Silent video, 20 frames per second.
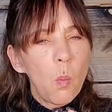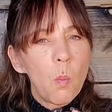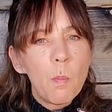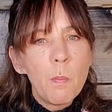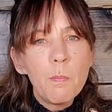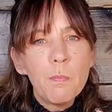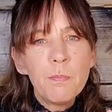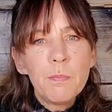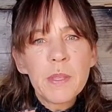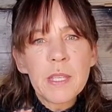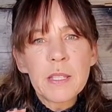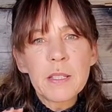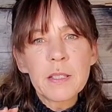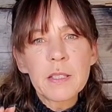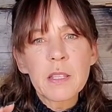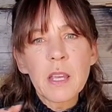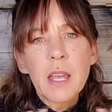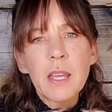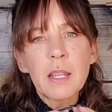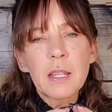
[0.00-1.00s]

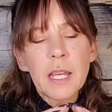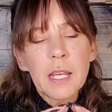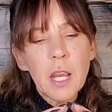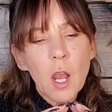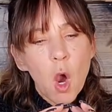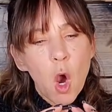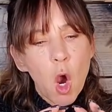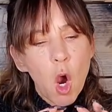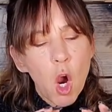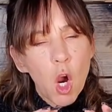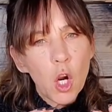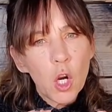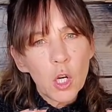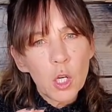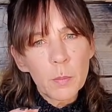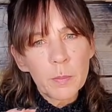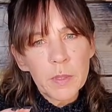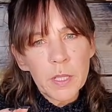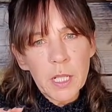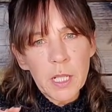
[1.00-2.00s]
means, like
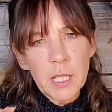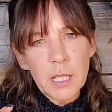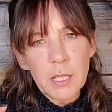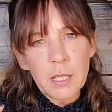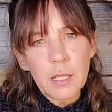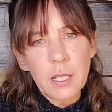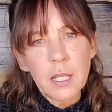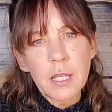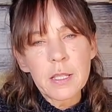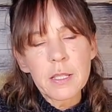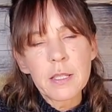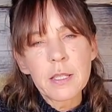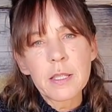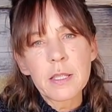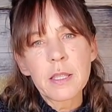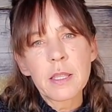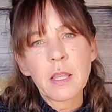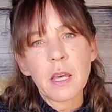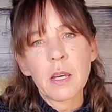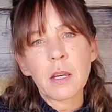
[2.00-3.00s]
harmony is
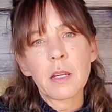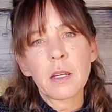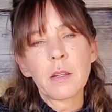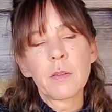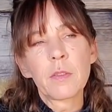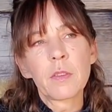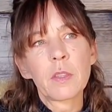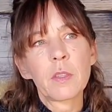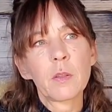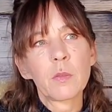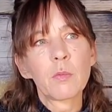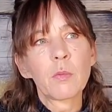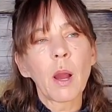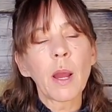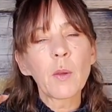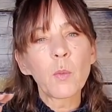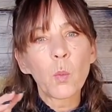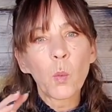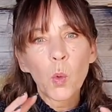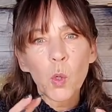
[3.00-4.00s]
the
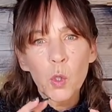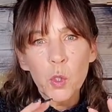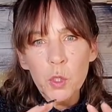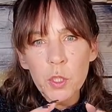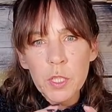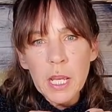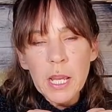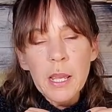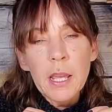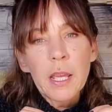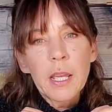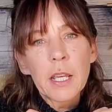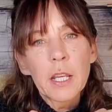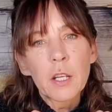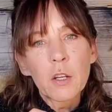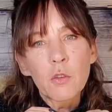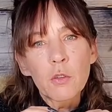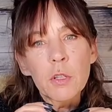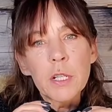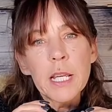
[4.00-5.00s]
right word. It
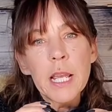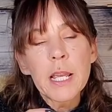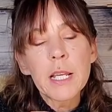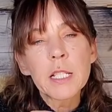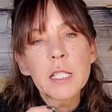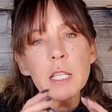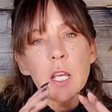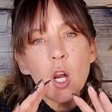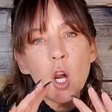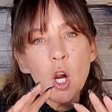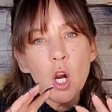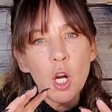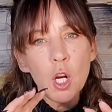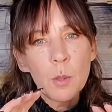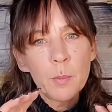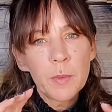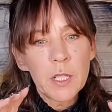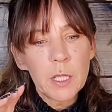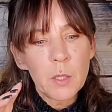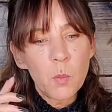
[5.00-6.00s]
creates a
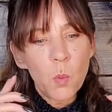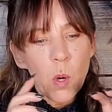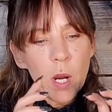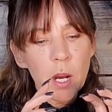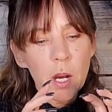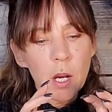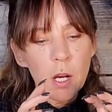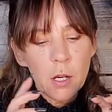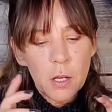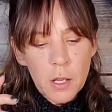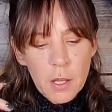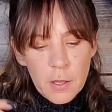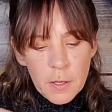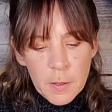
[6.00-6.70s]
harmony where